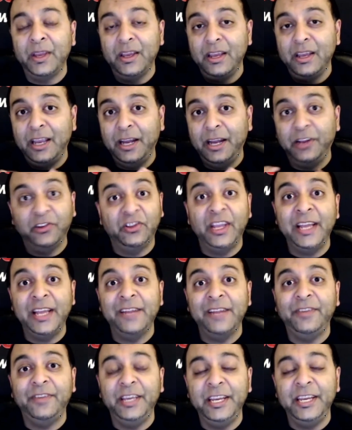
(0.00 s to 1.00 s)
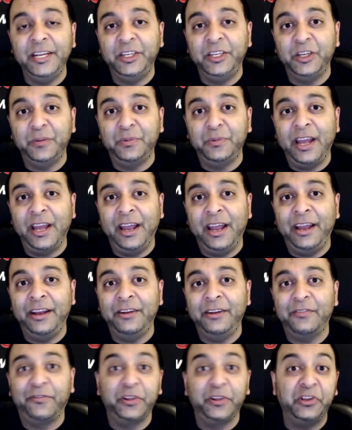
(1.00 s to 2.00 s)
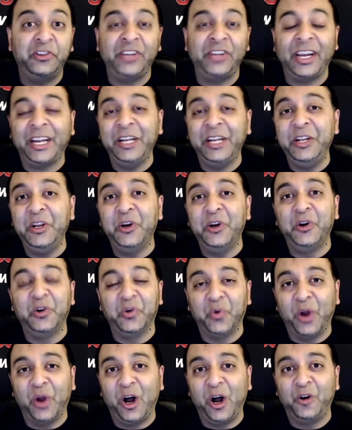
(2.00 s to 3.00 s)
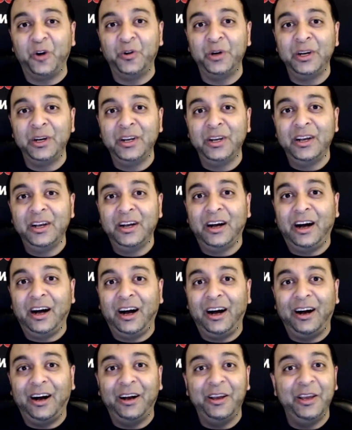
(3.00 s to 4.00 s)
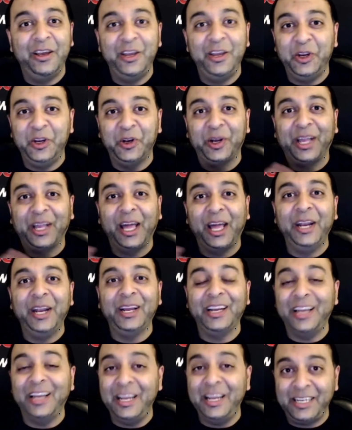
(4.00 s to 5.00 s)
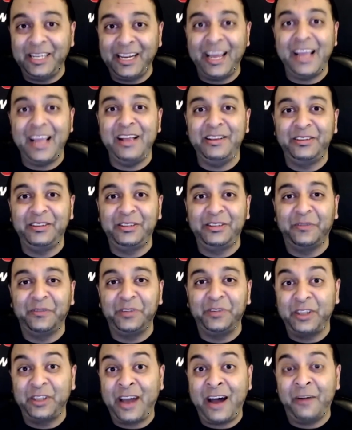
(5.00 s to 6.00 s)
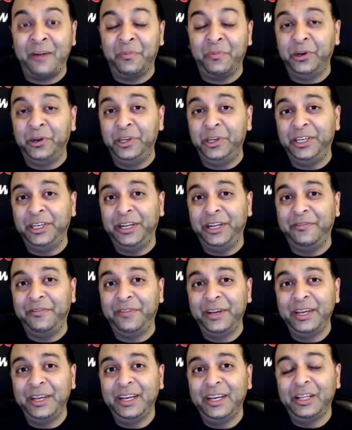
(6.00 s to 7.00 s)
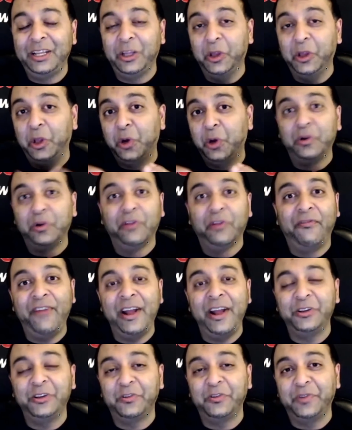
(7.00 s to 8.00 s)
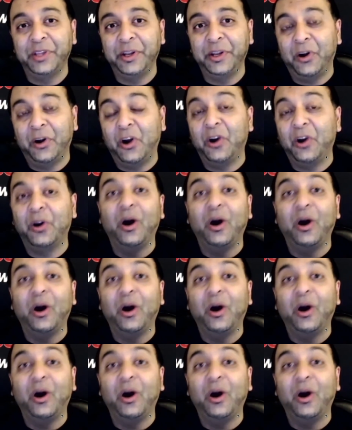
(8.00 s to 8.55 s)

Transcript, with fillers: in his native Egypt. And for the second year in a row, you're getting a taste of just how appreciative the local fans over there are